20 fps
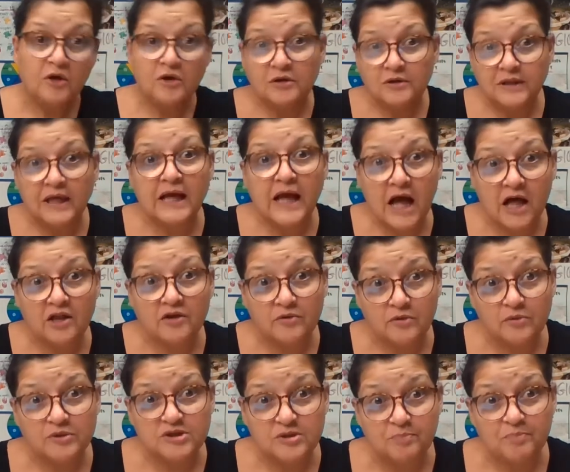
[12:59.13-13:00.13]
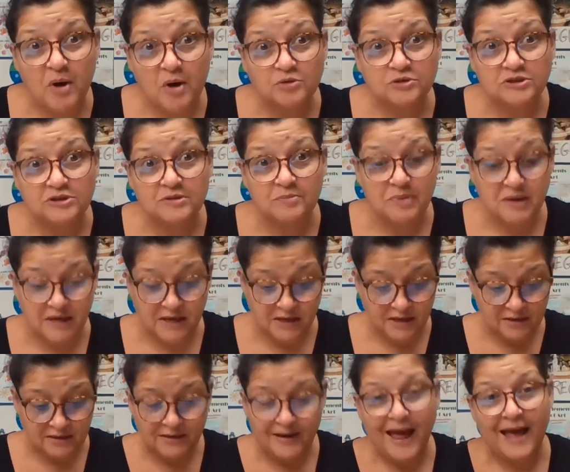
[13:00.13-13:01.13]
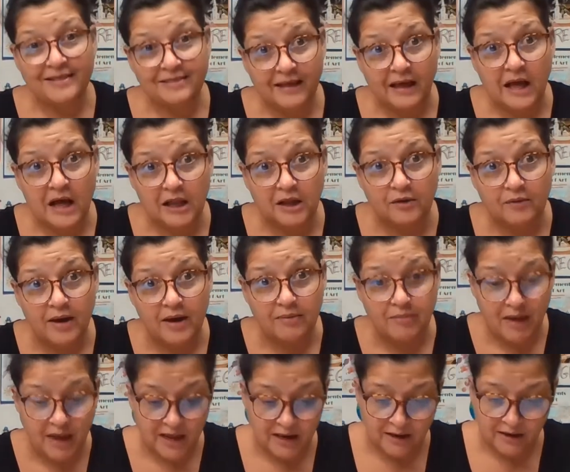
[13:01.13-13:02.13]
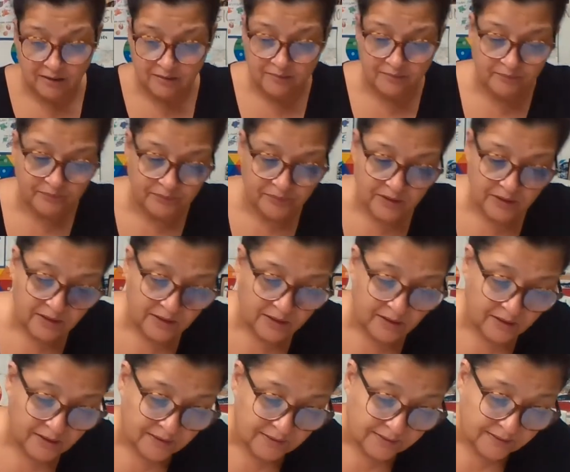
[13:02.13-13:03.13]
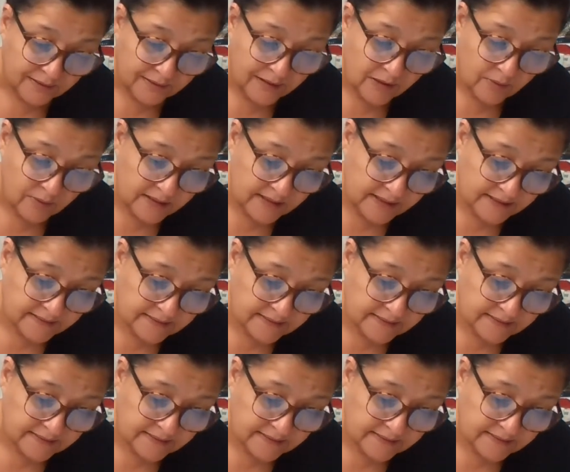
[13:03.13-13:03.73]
The color it was supposed to be, not the color I made it. You know what it is,